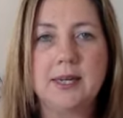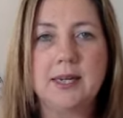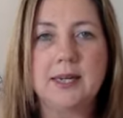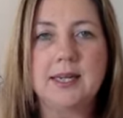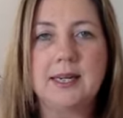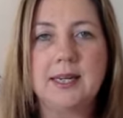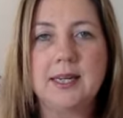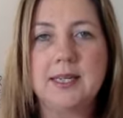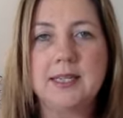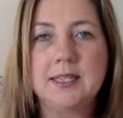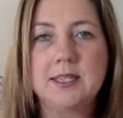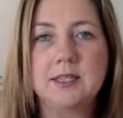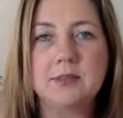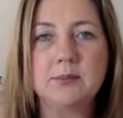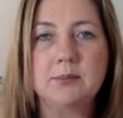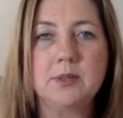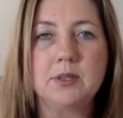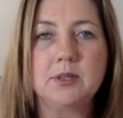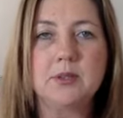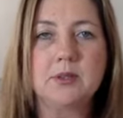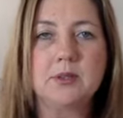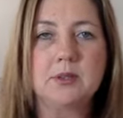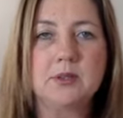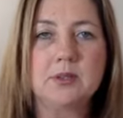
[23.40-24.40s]
later
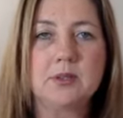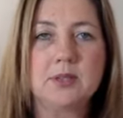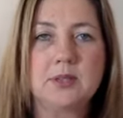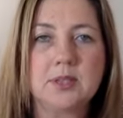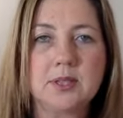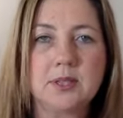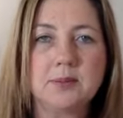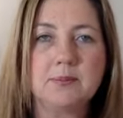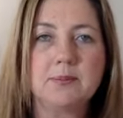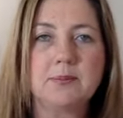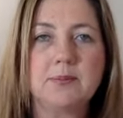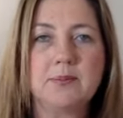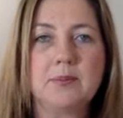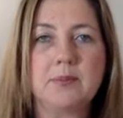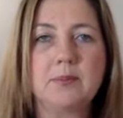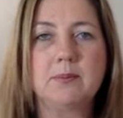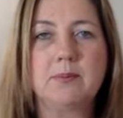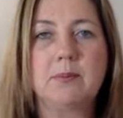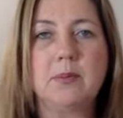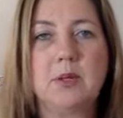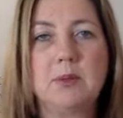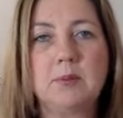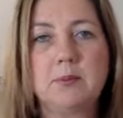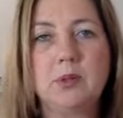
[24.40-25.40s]
because
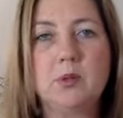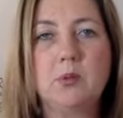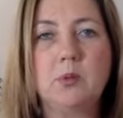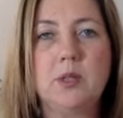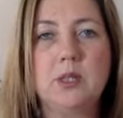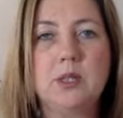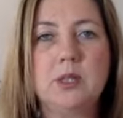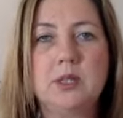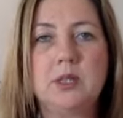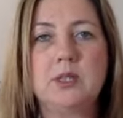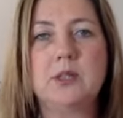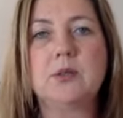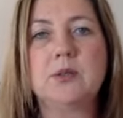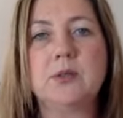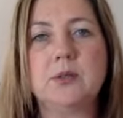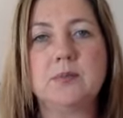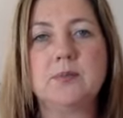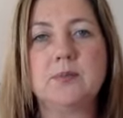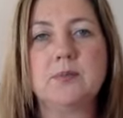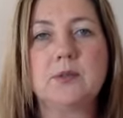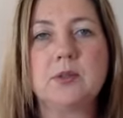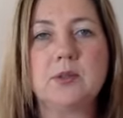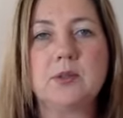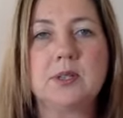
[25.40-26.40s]
might be windy or
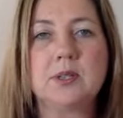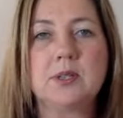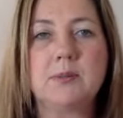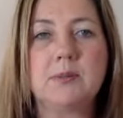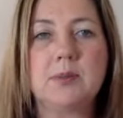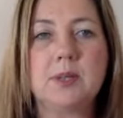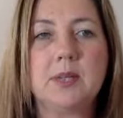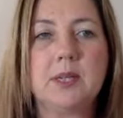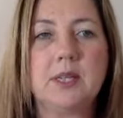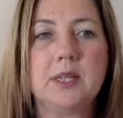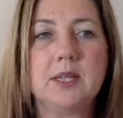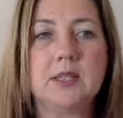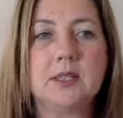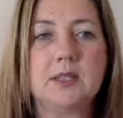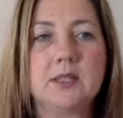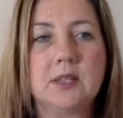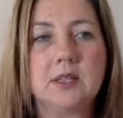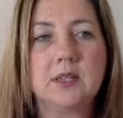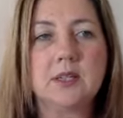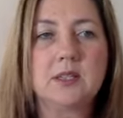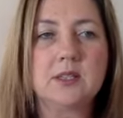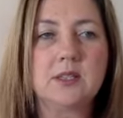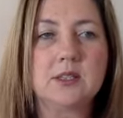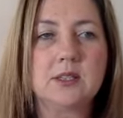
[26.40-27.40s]
something
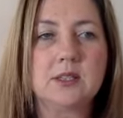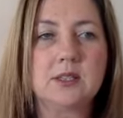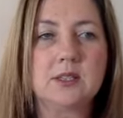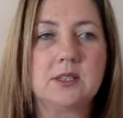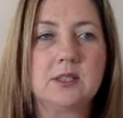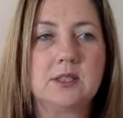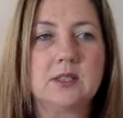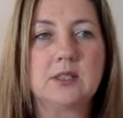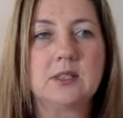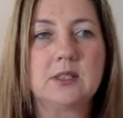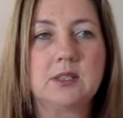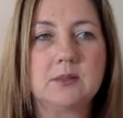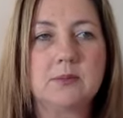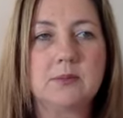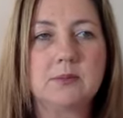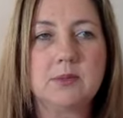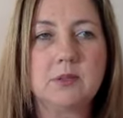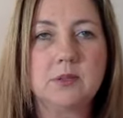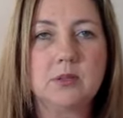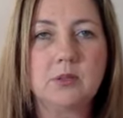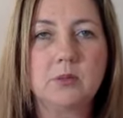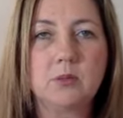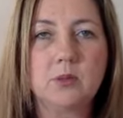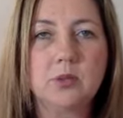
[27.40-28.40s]
outside. It's just
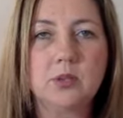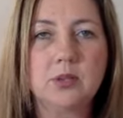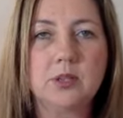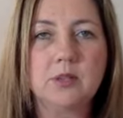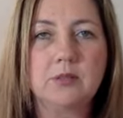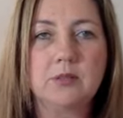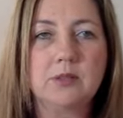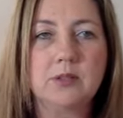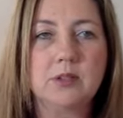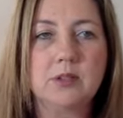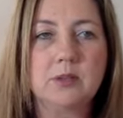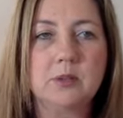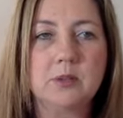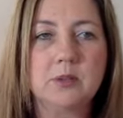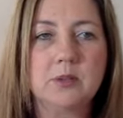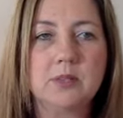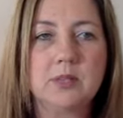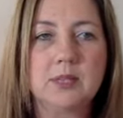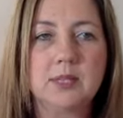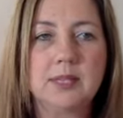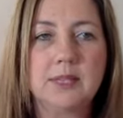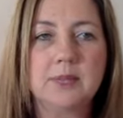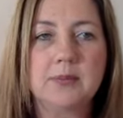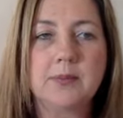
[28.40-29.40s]
not working very well
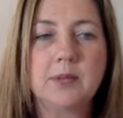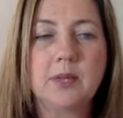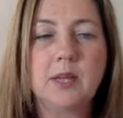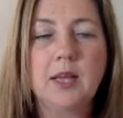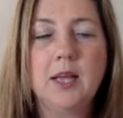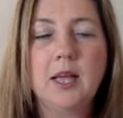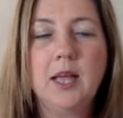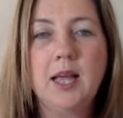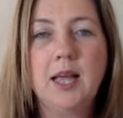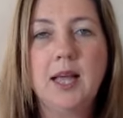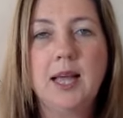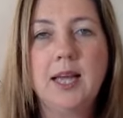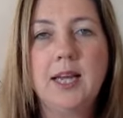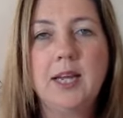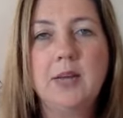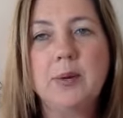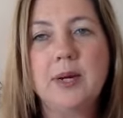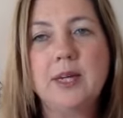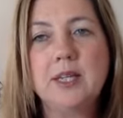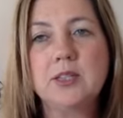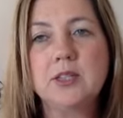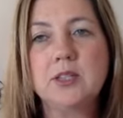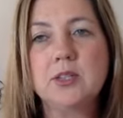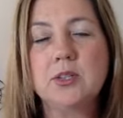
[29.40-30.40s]
today.
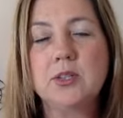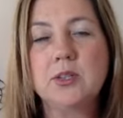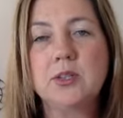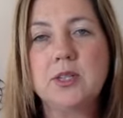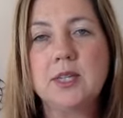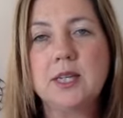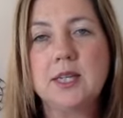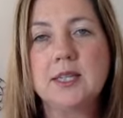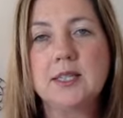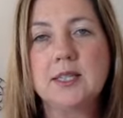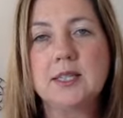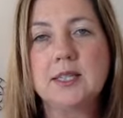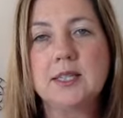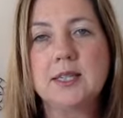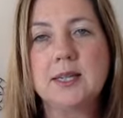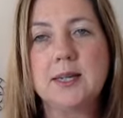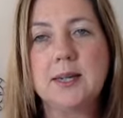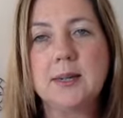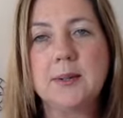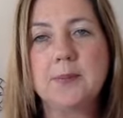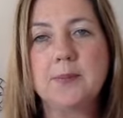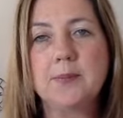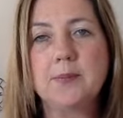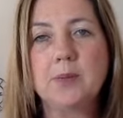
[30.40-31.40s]
Anyway, so yes,
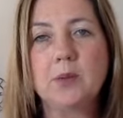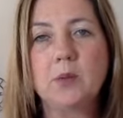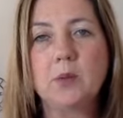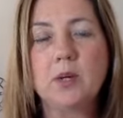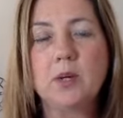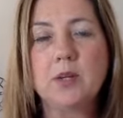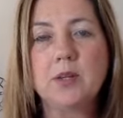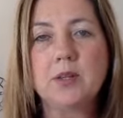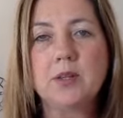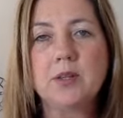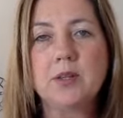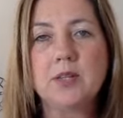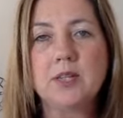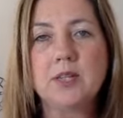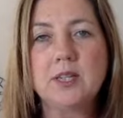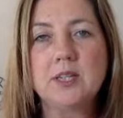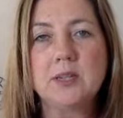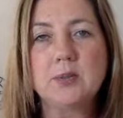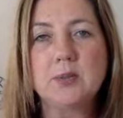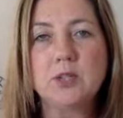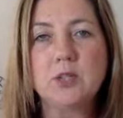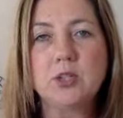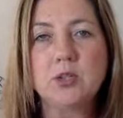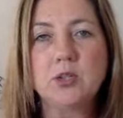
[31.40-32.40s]
one of the things
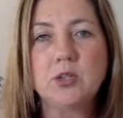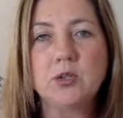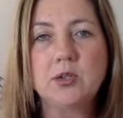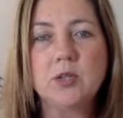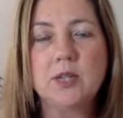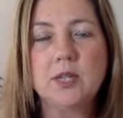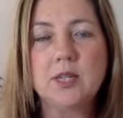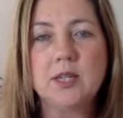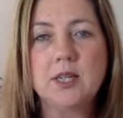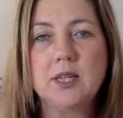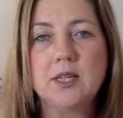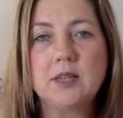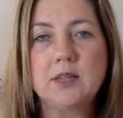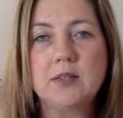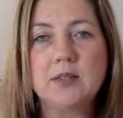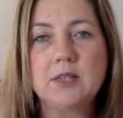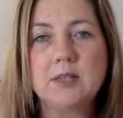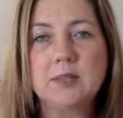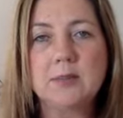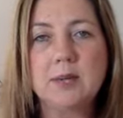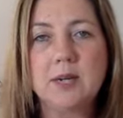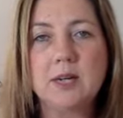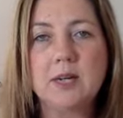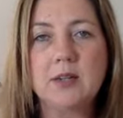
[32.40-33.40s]
we do here
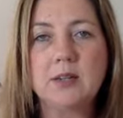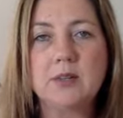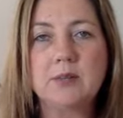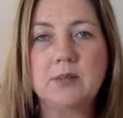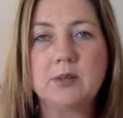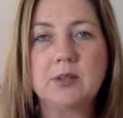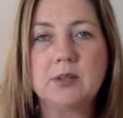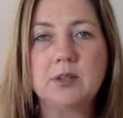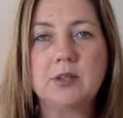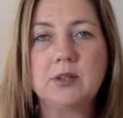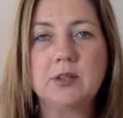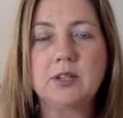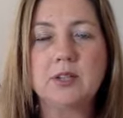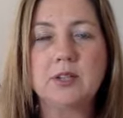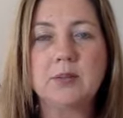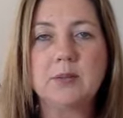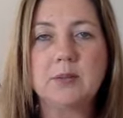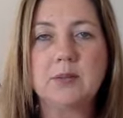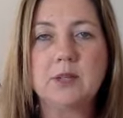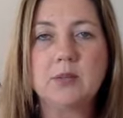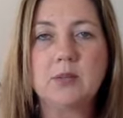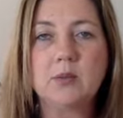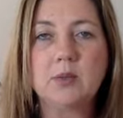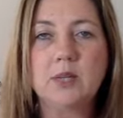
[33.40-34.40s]
as part of the program
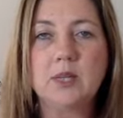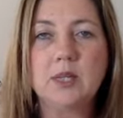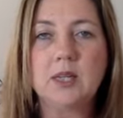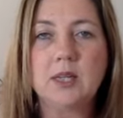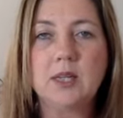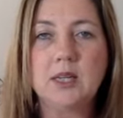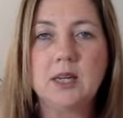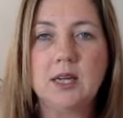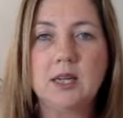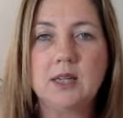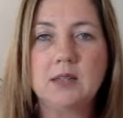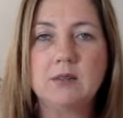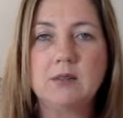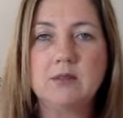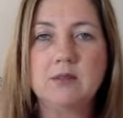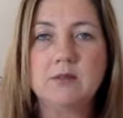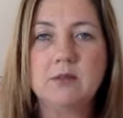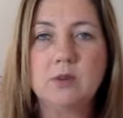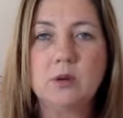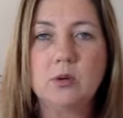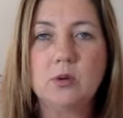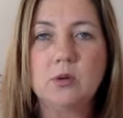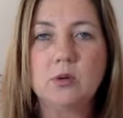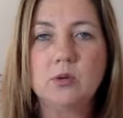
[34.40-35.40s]
that we
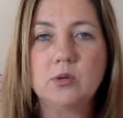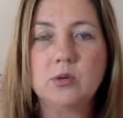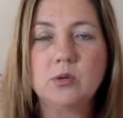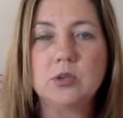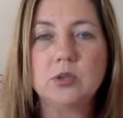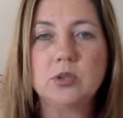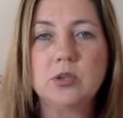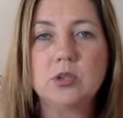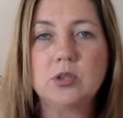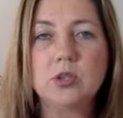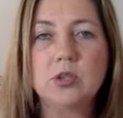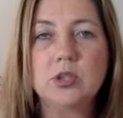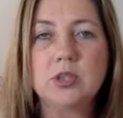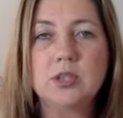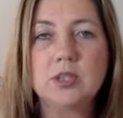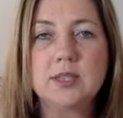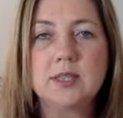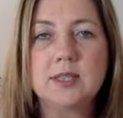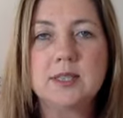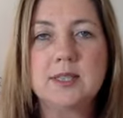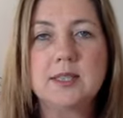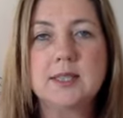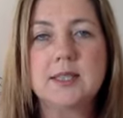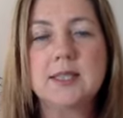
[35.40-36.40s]
unfold to
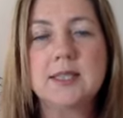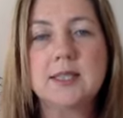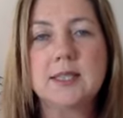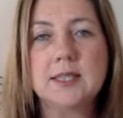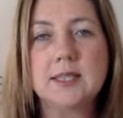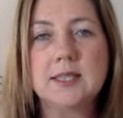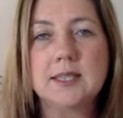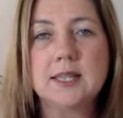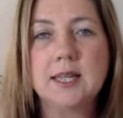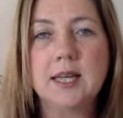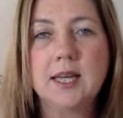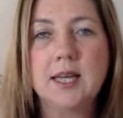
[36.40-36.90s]
students is